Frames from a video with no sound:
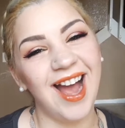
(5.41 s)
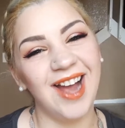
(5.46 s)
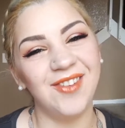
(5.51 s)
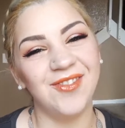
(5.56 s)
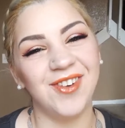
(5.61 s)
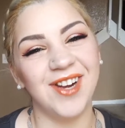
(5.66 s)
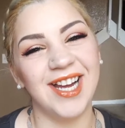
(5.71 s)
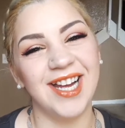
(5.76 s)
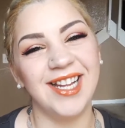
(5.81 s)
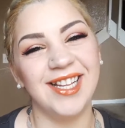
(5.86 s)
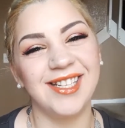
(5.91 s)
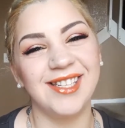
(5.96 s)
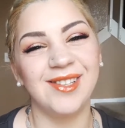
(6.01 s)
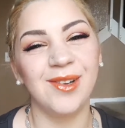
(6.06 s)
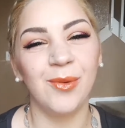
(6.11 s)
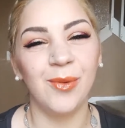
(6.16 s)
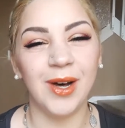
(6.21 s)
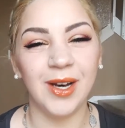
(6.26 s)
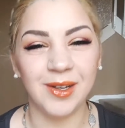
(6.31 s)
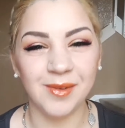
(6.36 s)
Hi
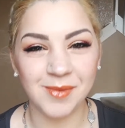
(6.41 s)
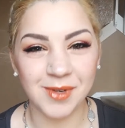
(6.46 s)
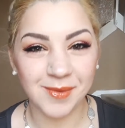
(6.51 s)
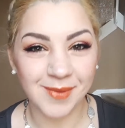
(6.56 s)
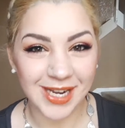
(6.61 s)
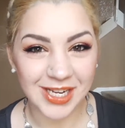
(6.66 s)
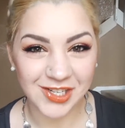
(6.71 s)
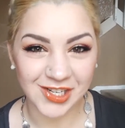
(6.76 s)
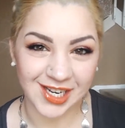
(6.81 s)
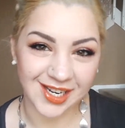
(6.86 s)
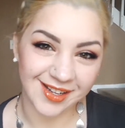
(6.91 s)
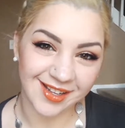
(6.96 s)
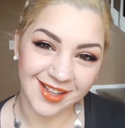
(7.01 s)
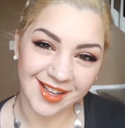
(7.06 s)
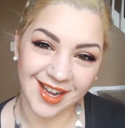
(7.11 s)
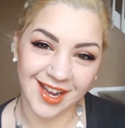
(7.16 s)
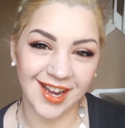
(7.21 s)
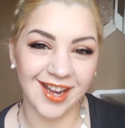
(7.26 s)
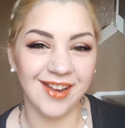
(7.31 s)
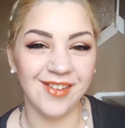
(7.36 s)
friends, welcome to my
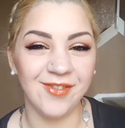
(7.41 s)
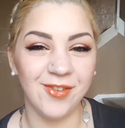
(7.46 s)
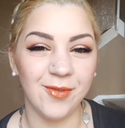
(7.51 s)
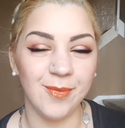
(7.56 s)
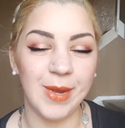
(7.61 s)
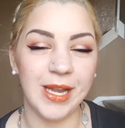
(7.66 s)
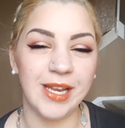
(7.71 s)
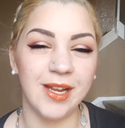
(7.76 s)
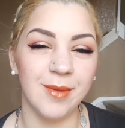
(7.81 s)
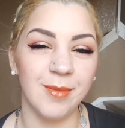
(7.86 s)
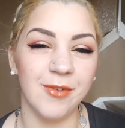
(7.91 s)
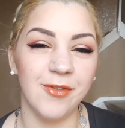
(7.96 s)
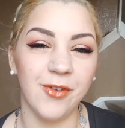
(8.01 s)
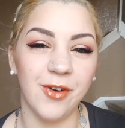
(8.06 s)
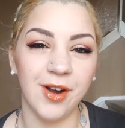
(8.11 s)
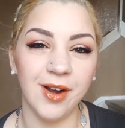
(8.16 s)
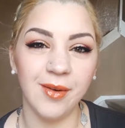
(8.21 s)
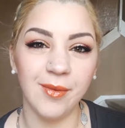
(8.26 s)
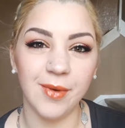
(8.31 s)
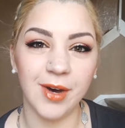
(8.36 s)
channel, and if you've been here
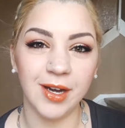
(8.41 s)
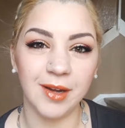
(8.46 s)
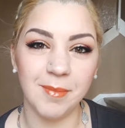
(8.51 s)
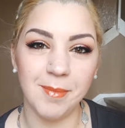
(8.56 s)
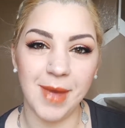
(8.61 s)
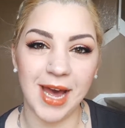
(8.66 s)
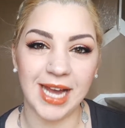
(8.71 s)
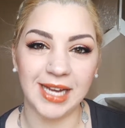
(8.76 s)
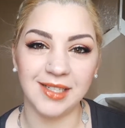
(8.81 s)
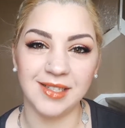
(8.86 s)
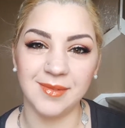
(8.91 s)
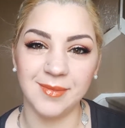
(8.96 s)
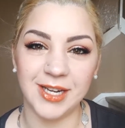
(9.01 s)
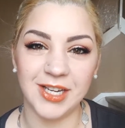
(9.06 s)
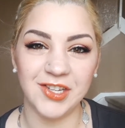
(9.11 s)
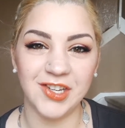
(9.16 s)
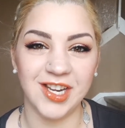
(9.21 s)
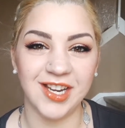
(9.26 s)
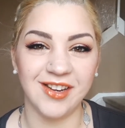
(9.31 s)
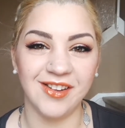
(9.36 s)
before, welcome back to
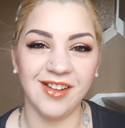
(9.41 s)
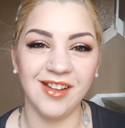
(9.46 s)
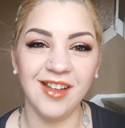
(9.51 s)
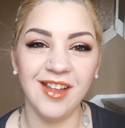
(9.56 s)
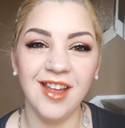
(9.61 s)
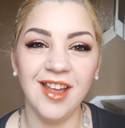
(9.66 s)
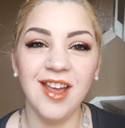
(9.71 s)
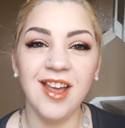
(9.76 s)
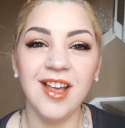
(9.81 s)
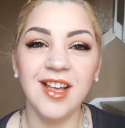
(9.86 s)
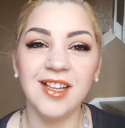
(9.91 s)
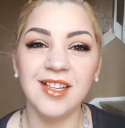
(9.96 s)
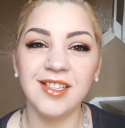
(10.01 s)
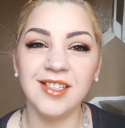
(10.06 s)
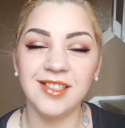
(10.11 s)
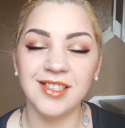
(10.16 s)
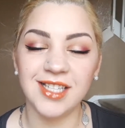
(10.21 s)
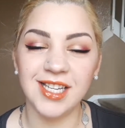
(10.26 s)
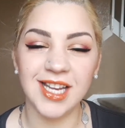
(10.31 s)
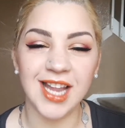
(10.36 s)
my channel.
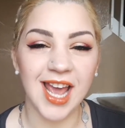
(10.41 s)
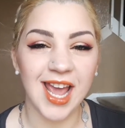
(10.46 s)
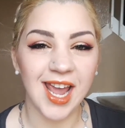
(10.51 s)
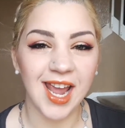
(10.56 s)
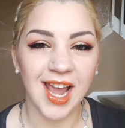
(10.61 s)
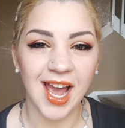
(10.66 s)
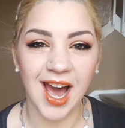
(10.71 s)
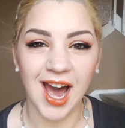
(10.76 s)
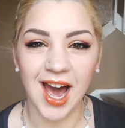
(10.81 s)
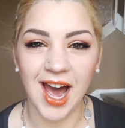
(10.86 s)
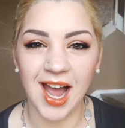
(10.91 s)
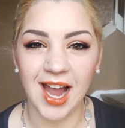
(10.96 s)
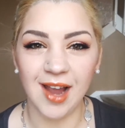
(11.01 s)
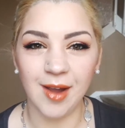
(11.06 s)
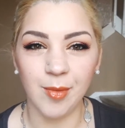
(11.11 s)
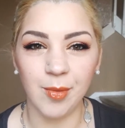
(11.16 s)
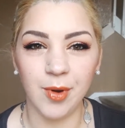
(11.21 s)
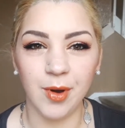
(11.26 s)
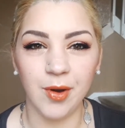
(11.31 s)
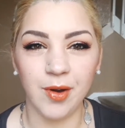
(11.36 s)
Today I
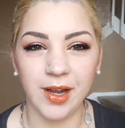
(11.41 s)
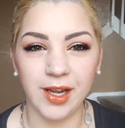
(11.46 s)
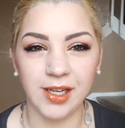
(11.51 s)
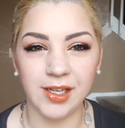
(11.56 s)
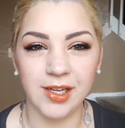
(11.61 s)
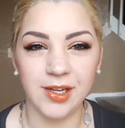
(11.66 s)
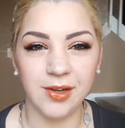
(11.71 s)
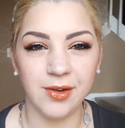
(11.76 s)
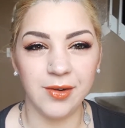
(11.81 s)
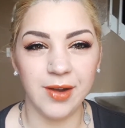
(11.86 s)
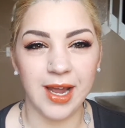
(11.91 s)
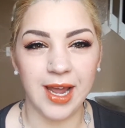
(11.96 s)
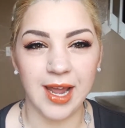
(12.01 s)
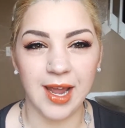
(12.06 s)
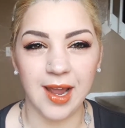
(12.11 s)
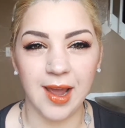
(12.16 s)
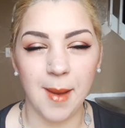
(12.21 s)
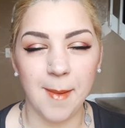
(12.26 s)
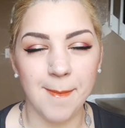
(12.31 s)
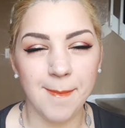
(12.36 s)
am going to do
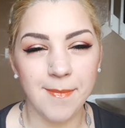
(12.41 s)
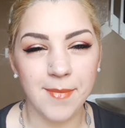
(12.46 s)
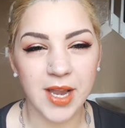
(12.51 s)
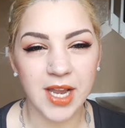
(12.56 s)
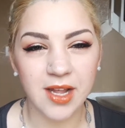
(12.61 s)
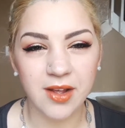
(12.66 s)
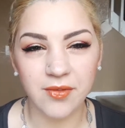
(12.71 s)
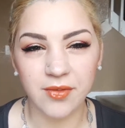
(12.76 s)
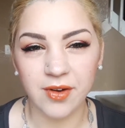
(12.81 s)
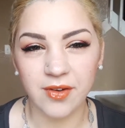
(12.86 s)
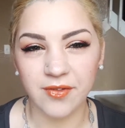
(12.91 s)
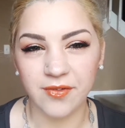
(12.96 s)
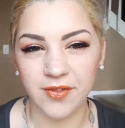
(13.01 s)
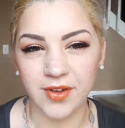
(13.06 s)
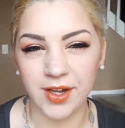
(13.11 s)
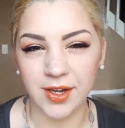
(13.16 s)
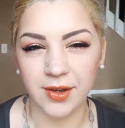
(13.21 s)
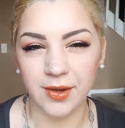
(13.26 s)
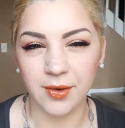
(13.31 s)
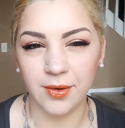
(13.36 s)
a mini
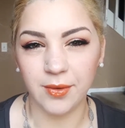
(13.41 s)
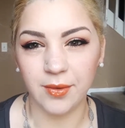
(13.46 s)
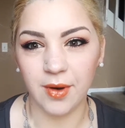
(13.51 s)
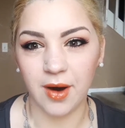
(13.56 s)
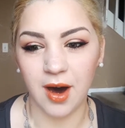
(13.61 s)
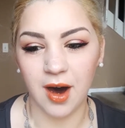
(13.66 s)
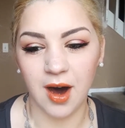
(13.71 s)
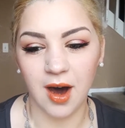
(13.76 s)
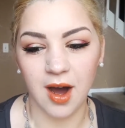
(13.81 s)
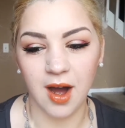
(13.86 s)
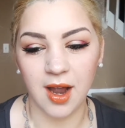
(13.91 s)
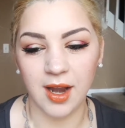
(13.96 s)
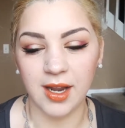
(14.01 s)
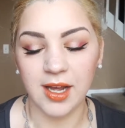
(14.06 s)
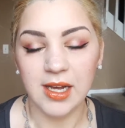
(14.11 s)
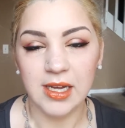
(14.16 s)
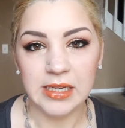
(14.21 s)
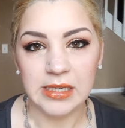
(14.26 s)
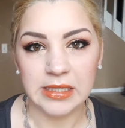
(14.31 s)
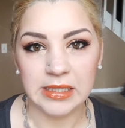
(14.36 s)
review
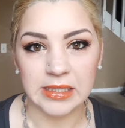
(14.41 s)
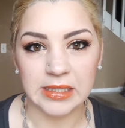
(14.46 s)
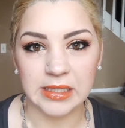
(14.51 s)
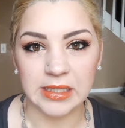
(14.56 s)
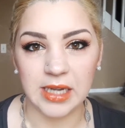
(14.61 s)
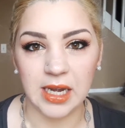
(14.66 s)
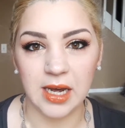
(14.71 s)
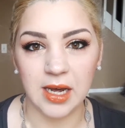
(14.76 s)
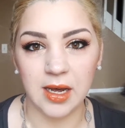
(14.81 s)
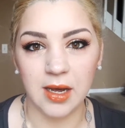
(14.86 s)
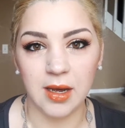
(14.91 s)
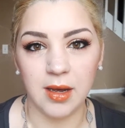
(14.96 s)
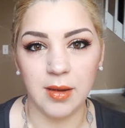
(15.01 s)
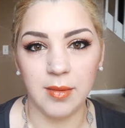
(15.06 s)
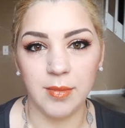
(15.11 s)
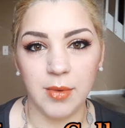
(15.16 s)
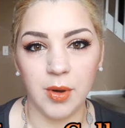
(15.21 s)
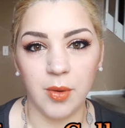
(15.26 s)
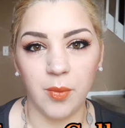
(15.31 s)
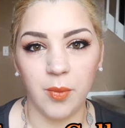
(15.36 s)
on
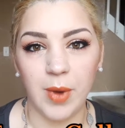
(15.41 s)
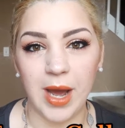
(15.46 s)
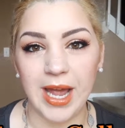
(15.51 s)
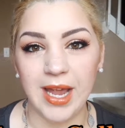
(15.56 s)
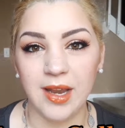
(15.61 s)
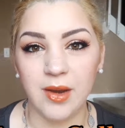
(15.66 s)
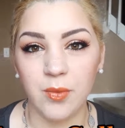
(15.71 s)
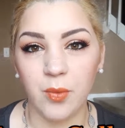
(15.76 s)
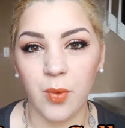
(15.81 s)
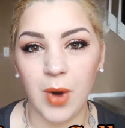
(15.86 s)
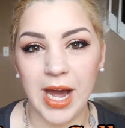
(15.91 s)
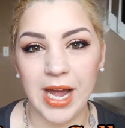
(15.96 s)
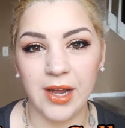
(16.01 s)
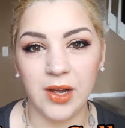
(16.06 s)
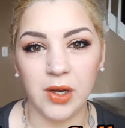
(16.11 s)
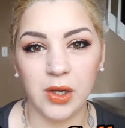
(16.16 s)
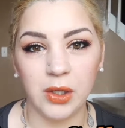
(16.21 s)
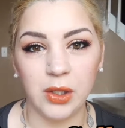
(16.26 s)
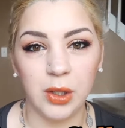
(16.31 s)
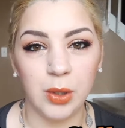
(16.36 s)
some Wet n
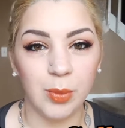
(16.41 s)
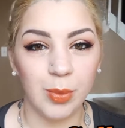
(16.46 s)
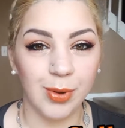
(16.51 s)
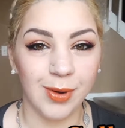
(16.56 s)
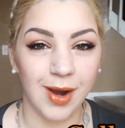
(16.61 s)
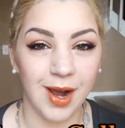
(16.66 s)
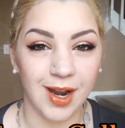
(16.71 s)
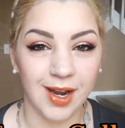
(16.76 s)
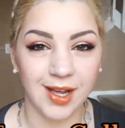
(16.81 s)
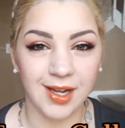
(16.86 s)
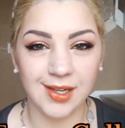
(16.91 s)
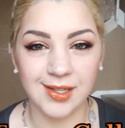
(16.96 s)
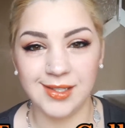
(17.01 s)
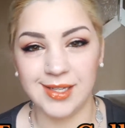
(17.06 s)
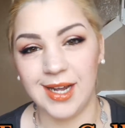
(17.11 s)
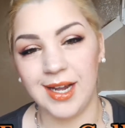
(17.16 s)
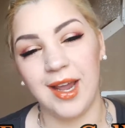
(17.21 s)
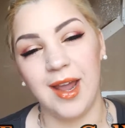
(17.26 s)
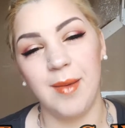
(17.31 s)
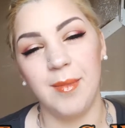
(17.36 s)
Wild products
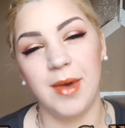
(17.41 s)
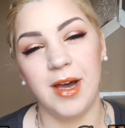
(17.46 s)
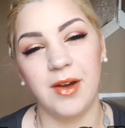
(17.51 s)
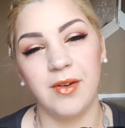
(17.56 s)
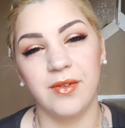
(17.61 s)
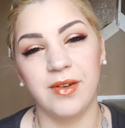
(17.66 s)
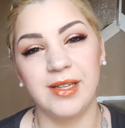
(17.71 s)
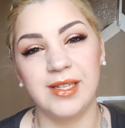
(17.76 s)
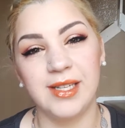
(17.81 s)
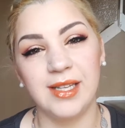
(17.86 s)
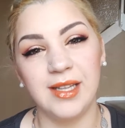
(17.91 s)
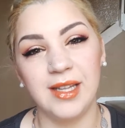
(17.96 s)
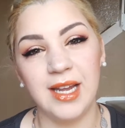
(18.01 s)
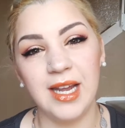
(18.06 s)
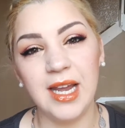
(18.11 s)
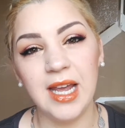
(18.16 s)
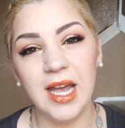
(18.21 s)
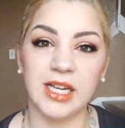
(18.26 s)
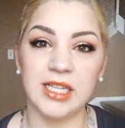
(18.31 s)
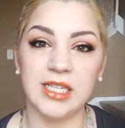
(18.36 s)
that came out
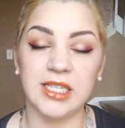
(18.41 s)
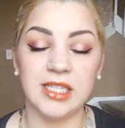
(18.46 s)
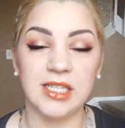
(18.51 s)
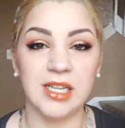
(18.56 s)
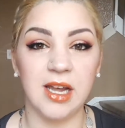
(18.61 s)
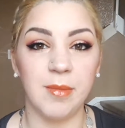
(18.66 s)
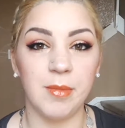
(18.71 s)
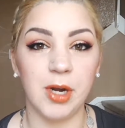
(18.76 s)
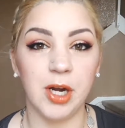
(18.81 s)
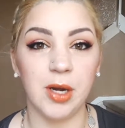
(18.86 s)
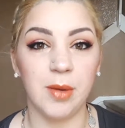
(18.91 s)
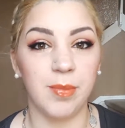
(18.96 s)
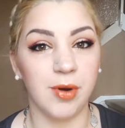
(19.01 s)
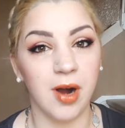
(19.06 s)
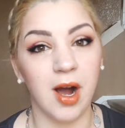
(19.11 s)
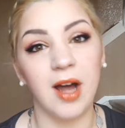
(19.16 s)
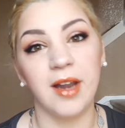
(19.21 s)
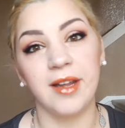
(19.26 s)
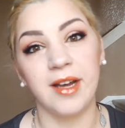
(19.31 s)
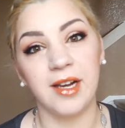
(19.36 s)
recently. A summer
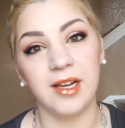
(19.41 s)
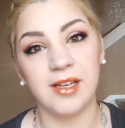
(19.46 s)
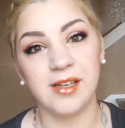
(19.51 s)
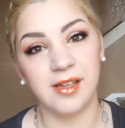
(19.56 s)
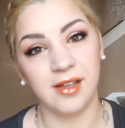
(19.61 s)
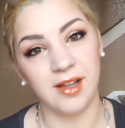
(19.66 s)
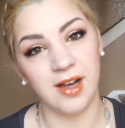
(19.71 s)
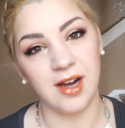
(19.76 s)
product